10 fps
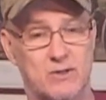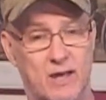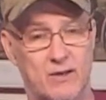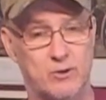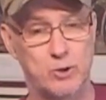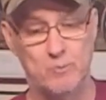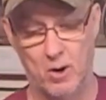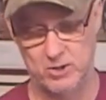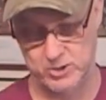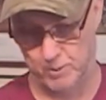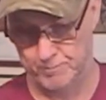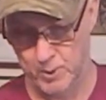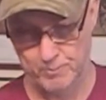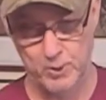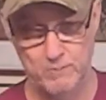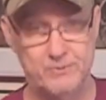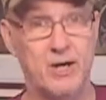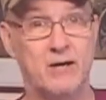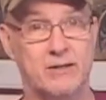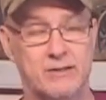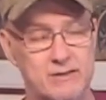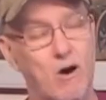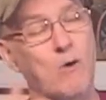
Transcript: They're like 2 parts. You go boop boop, done.